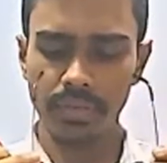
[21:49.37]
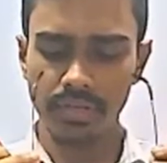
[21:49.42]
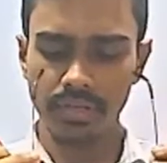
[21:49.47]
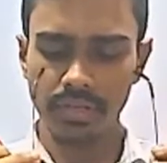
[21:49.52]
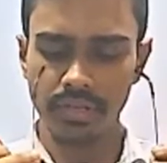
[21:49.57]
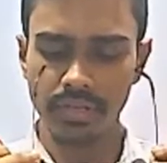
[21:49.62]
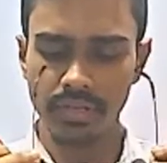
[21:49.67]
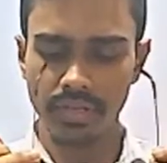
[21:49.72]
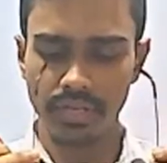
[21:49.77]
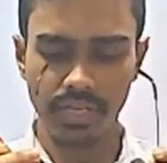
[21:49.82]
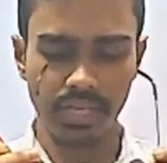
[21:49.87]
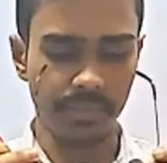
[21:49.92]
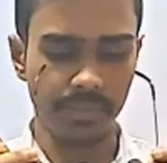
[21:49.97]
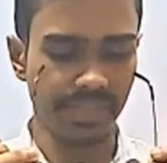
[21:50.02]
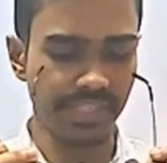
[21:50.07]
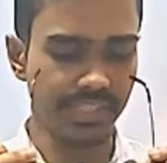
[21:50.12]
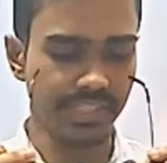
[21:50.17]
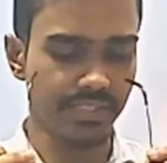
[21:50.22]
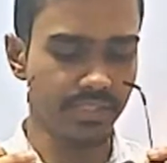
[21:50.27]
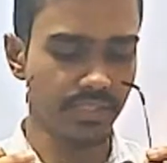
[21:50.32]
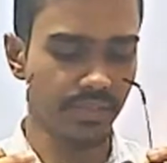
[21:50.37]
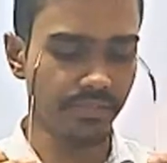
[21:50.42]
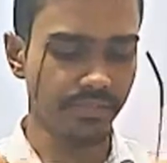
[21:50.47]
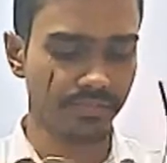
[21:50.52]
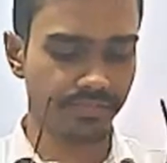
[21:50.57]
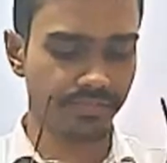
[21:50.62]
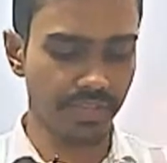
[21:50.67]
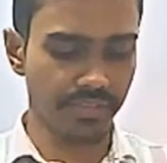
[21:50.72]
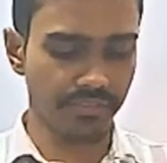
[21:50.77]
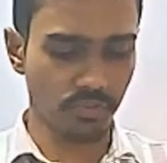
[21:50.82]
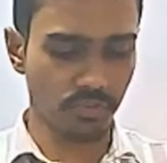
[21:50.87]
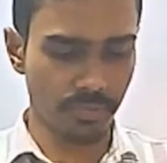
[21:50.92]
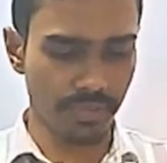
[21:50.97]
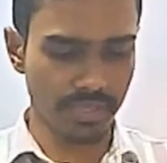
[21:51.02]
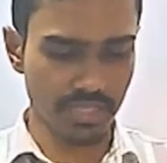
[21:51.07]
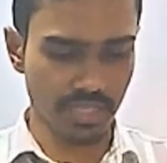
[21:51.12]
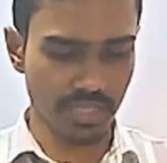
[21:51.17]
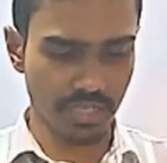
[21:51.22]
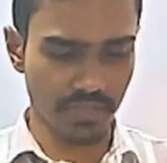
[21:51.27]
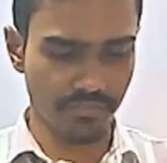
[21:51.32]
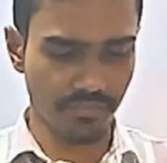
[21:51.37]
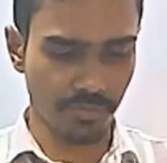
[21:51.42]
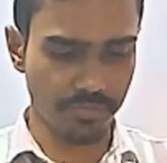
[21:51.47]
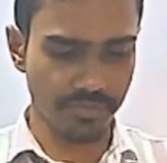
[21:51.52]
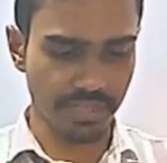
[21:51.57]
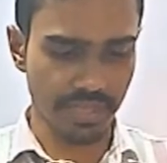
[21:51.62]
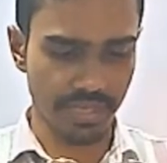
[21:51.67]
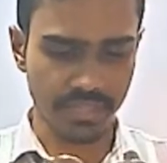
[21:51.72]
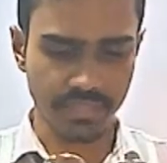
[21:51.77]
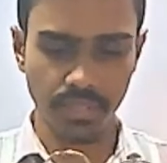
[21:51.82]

Limits of deformation of objects.